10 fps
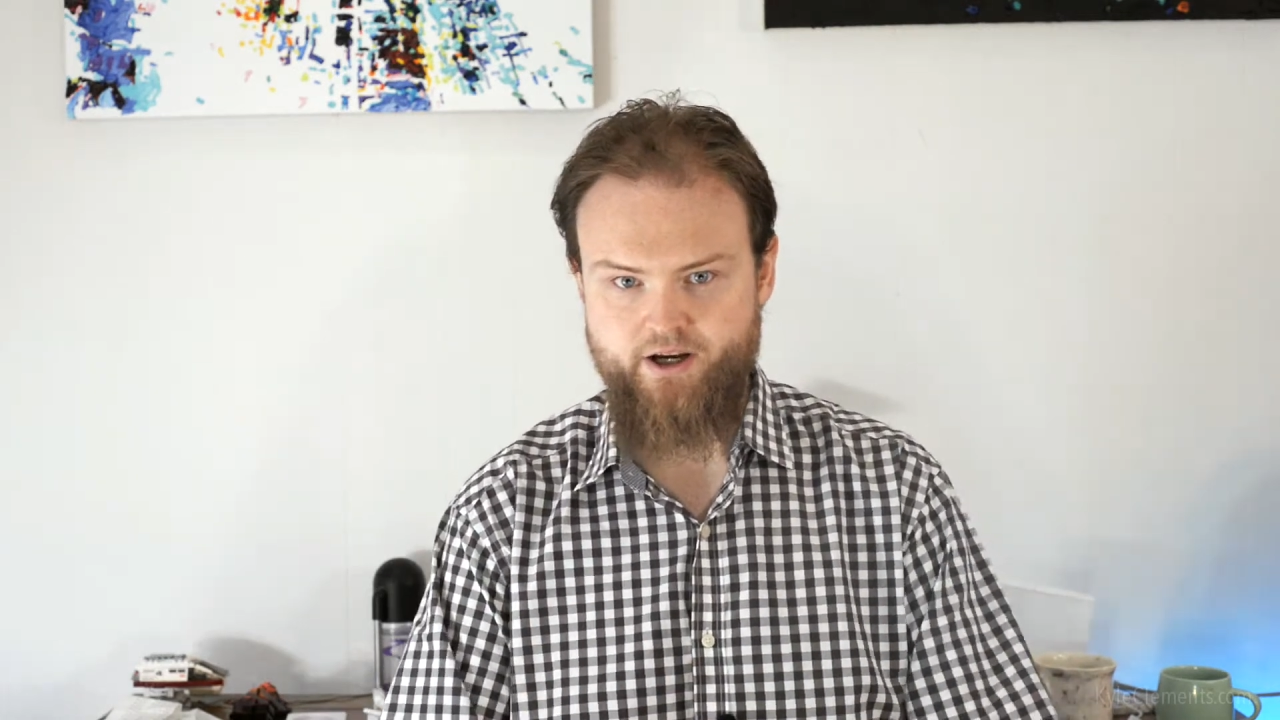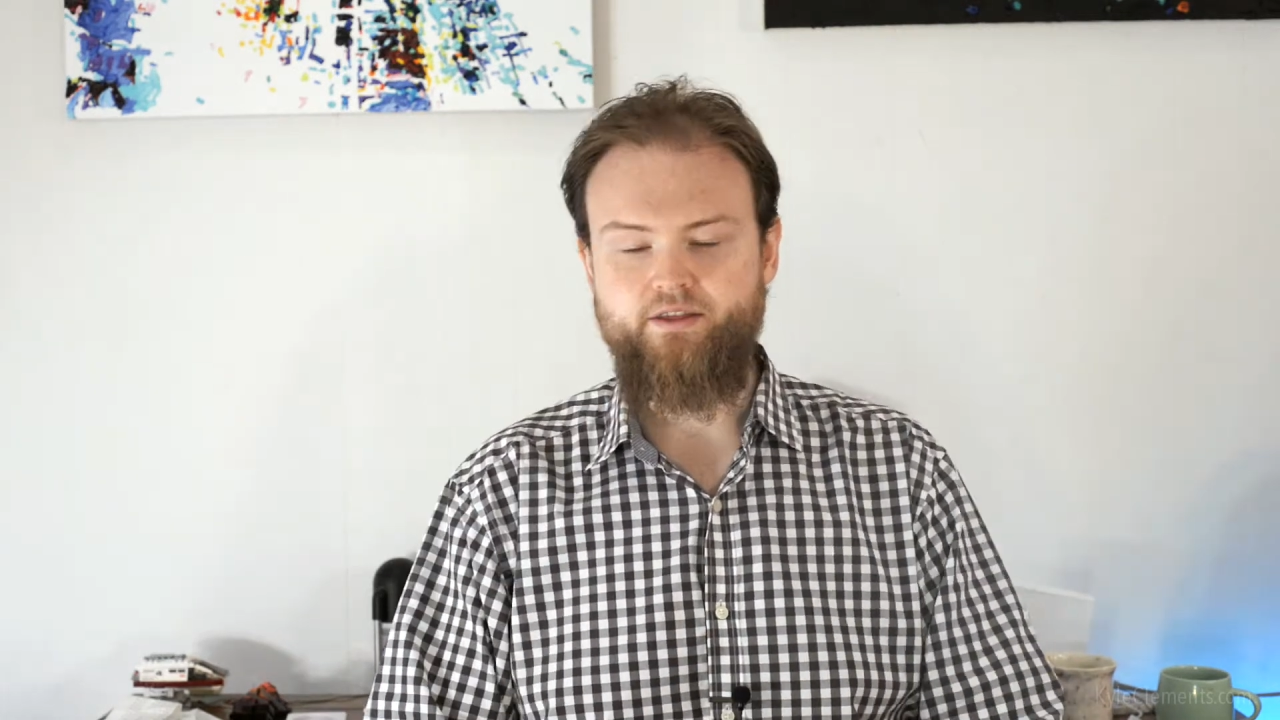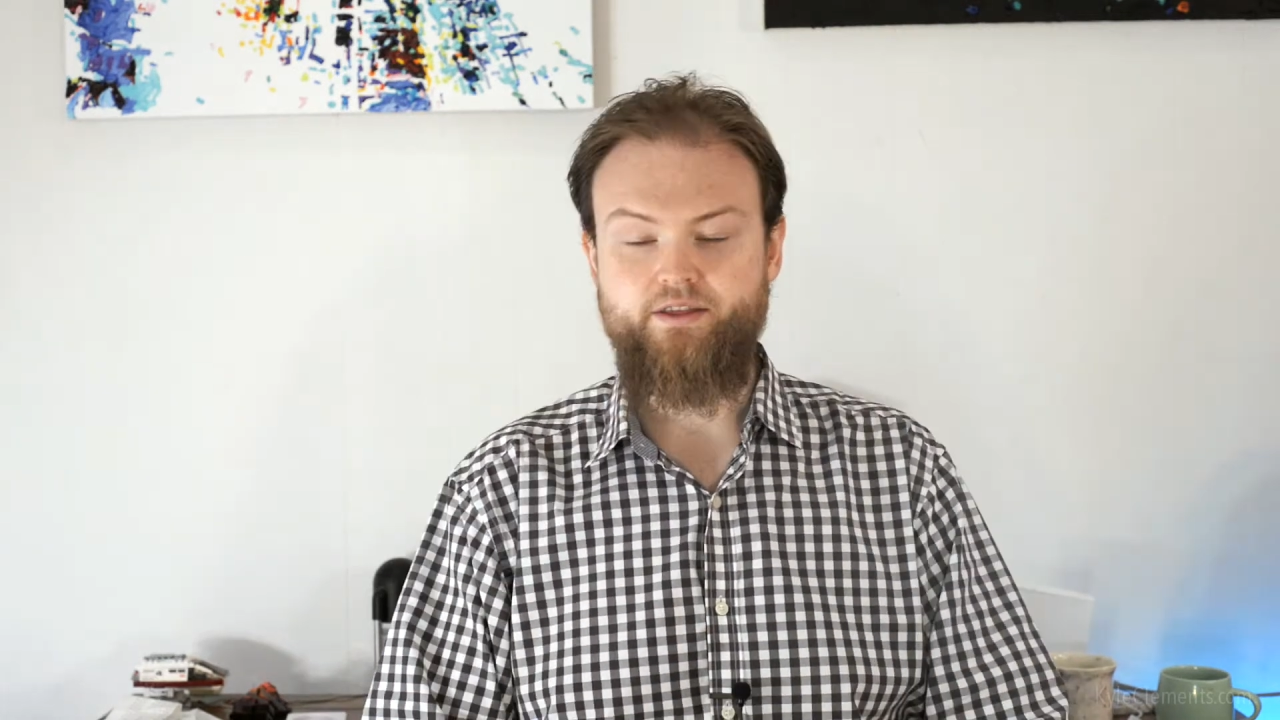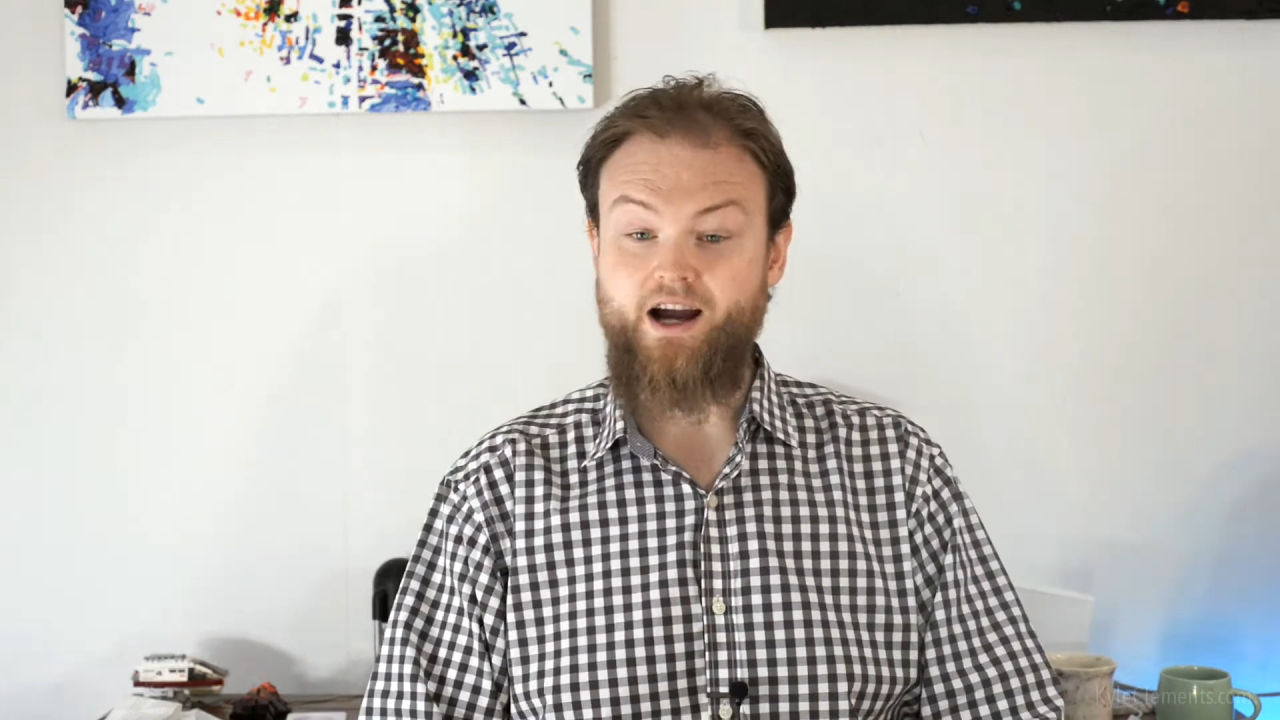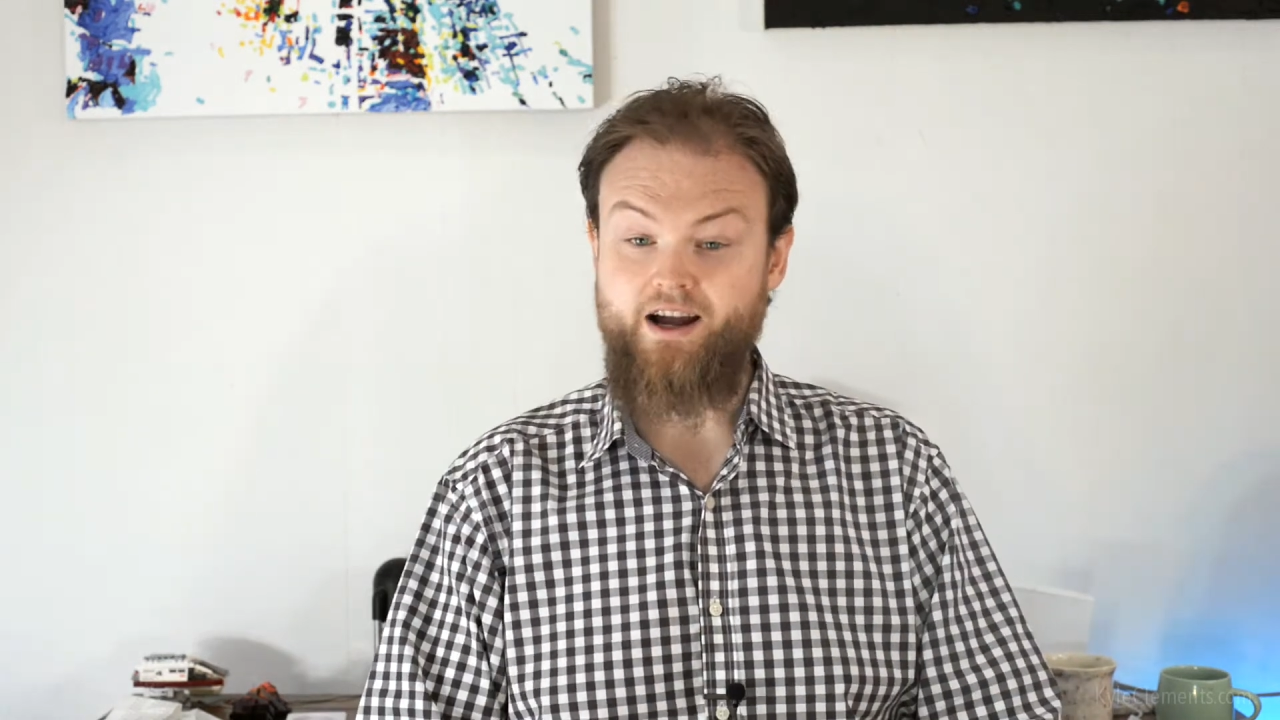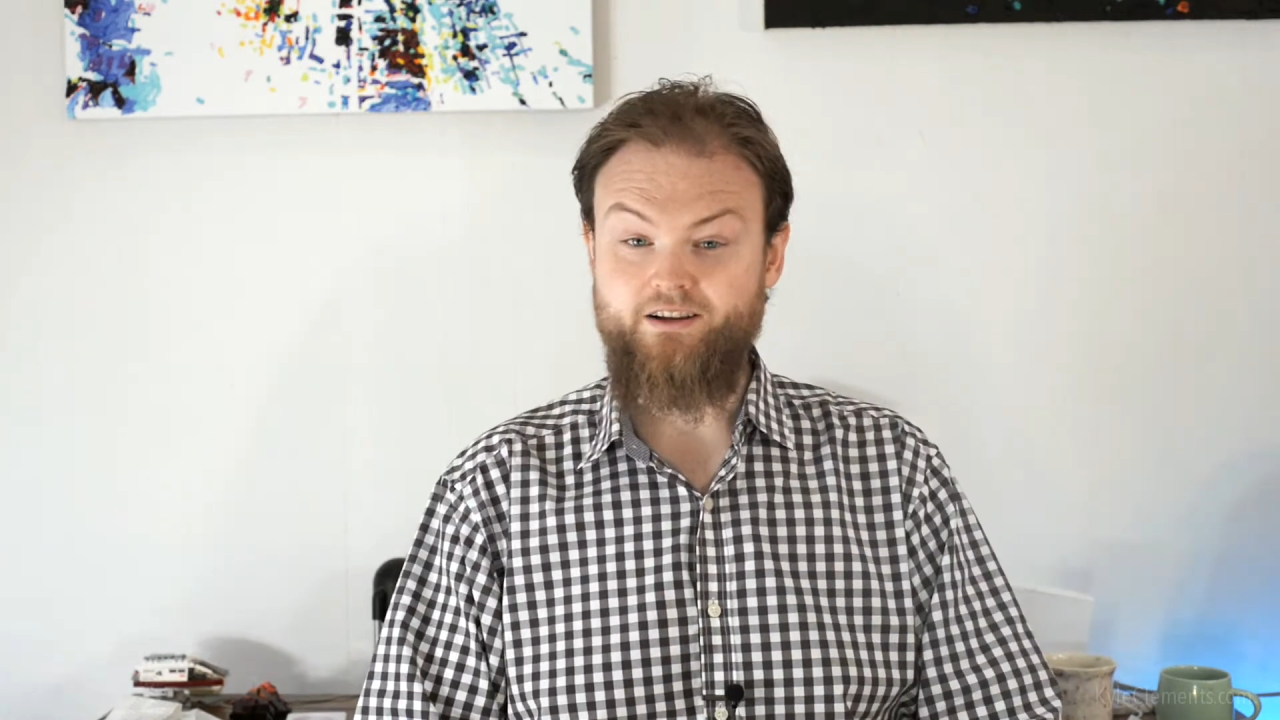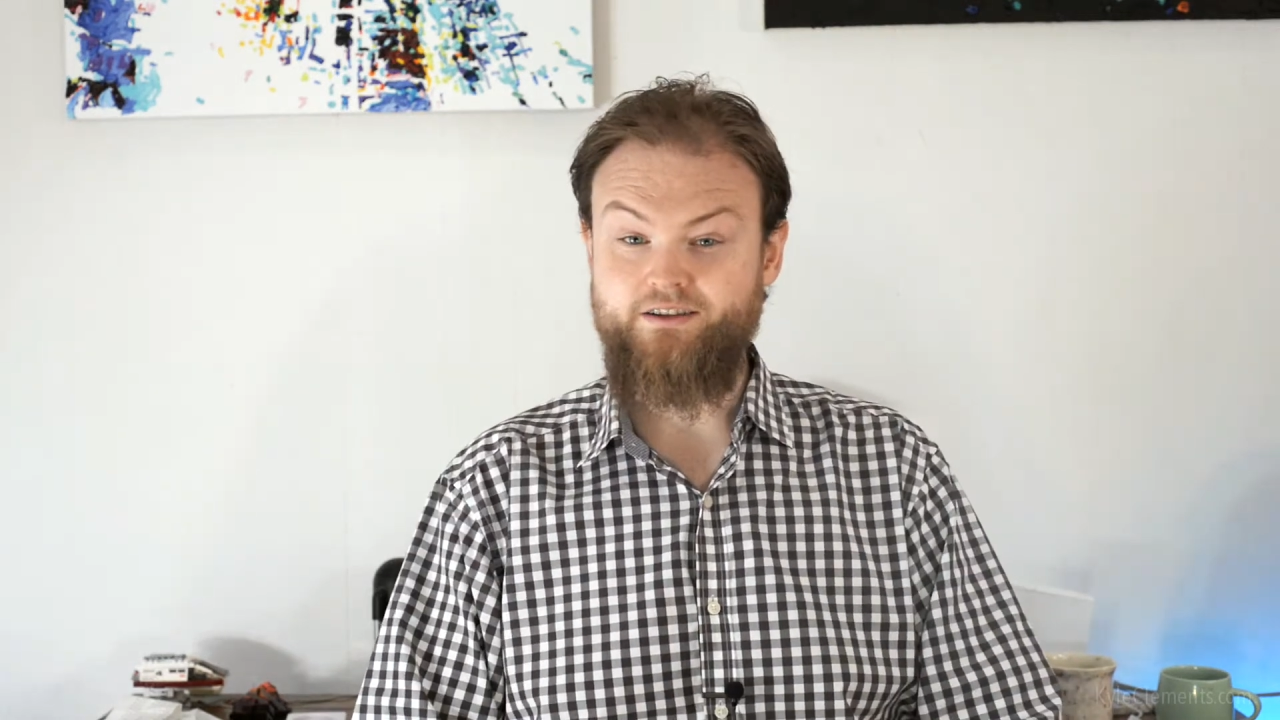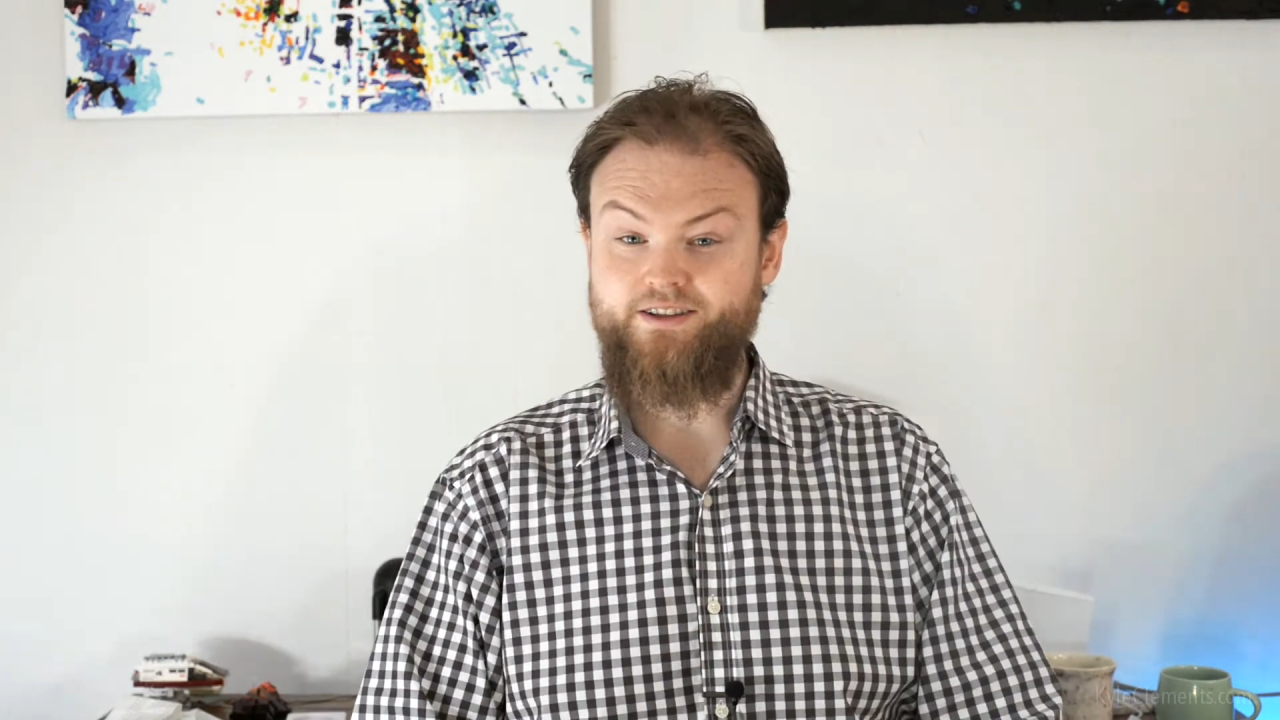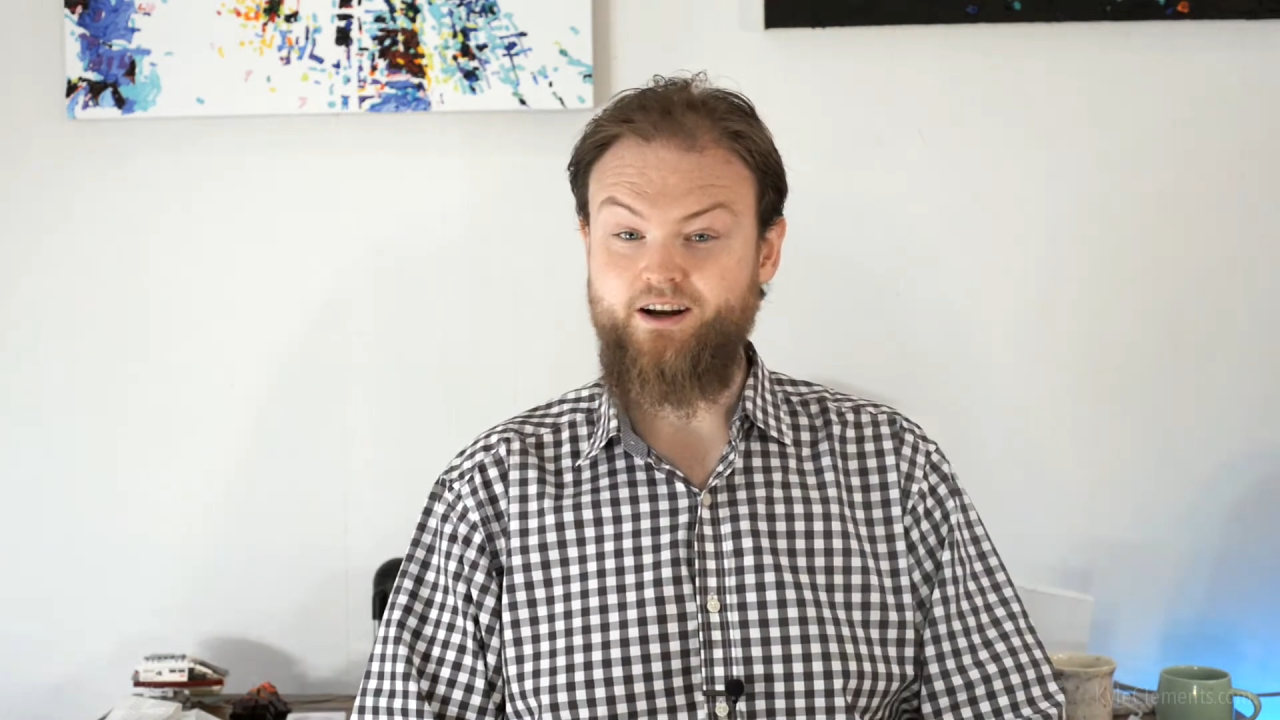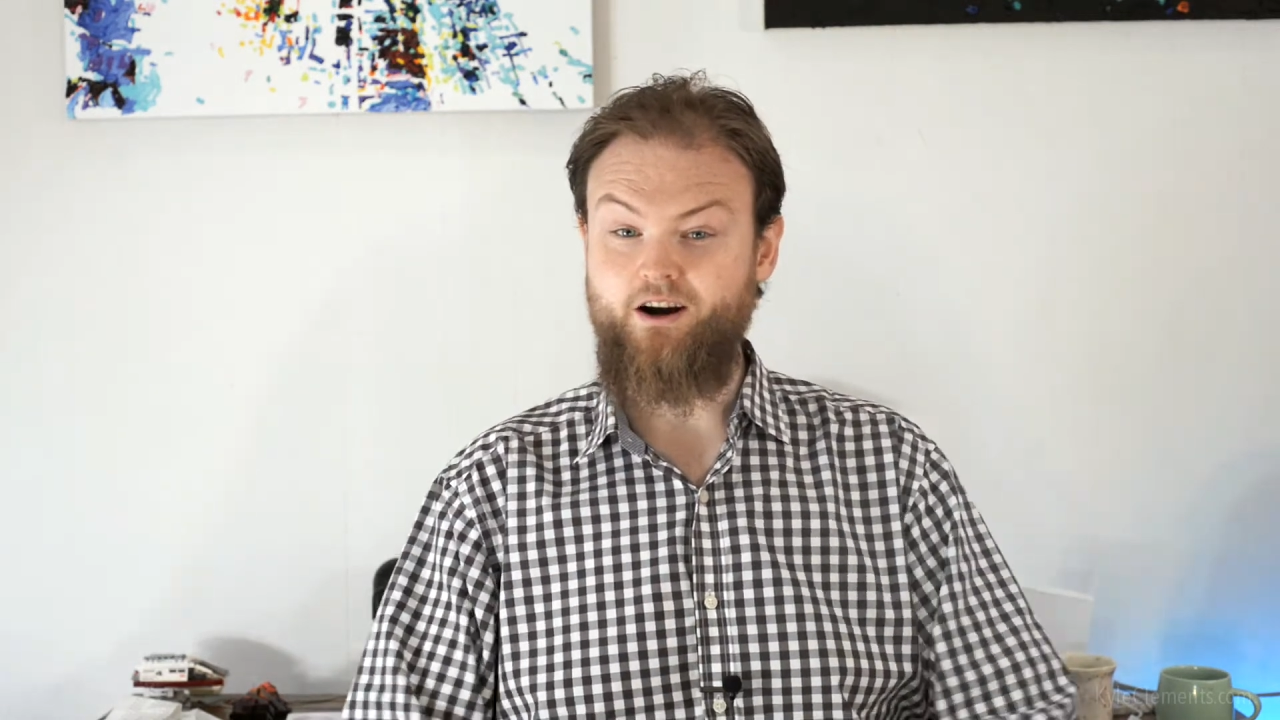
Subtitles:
The aisles